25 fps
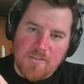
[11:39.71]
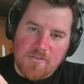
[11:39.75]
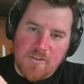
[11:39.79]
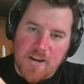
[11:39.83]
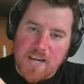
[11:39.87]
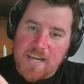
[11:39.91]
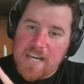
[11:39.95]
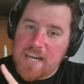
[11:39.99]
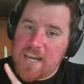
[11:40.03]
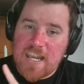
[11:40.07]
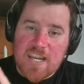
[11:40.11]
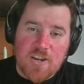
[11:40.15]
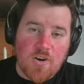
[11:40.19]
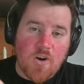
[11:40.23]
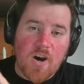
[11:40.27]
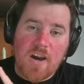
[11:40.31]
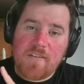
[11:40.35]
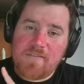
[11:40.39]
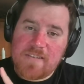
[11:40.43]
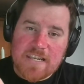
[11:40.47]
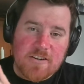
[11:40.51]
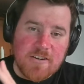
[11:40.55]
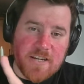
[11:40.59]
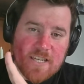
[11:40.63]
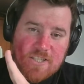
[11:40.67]
right, and I know I've
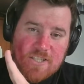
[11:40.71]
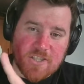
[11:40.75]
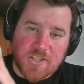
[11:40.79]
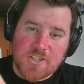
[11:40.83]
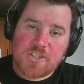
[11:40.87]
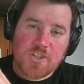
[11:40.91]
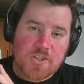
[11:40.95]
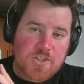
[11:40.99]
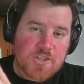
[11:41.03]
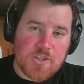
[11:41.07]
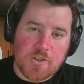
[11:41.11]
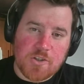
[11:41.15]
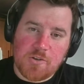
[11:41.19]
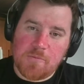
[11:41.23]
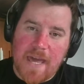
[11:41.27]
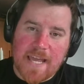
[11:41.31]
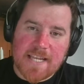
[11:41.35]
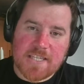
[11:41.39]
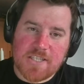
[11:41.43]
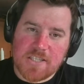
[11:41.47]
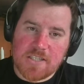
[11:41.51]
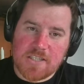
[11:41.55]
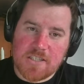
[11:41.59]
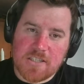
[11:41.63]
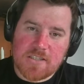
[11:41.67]
literally just done 2
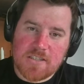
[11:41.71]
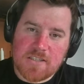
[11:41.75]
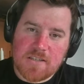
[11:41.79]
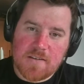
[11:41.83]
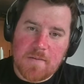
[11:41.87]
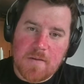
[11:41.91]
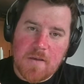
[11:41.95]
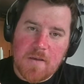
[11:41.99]
matches,